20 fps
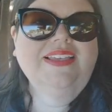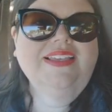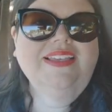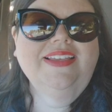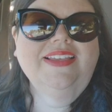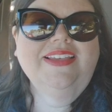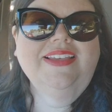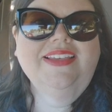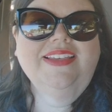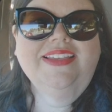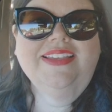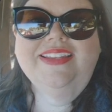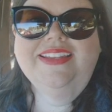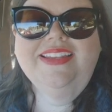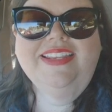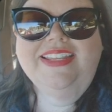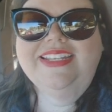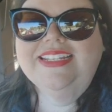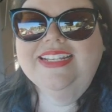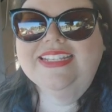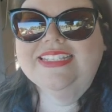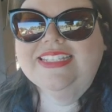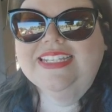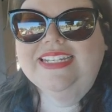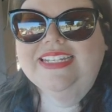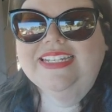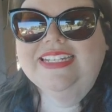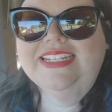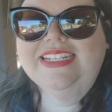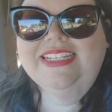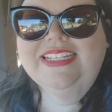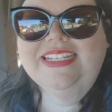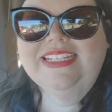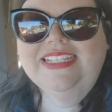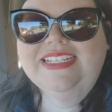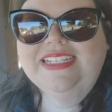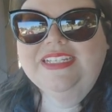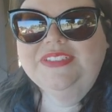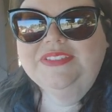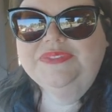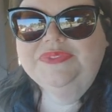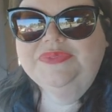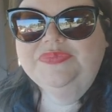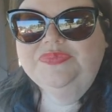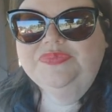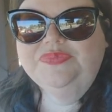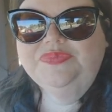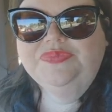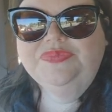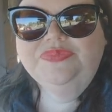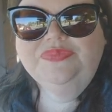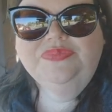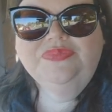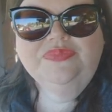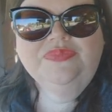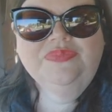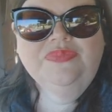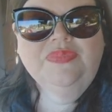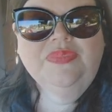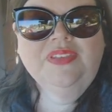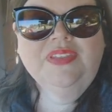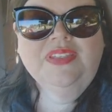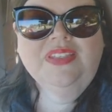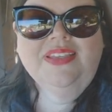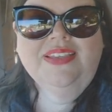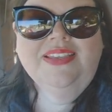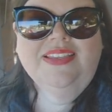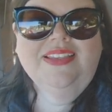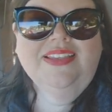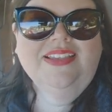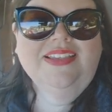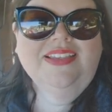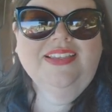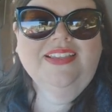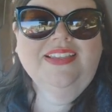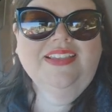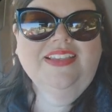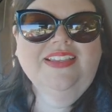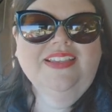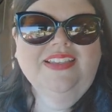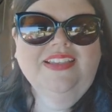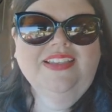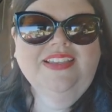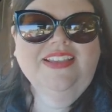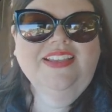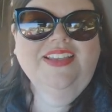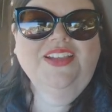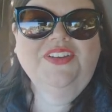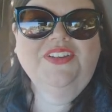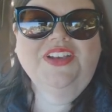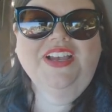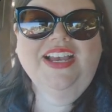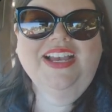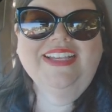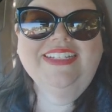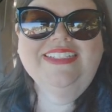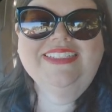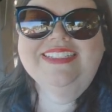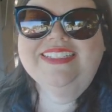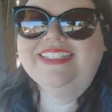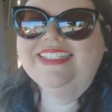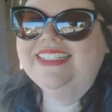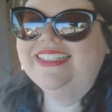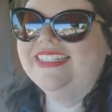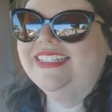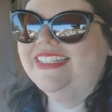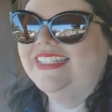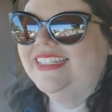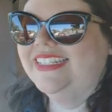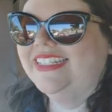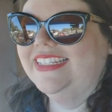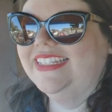(silent)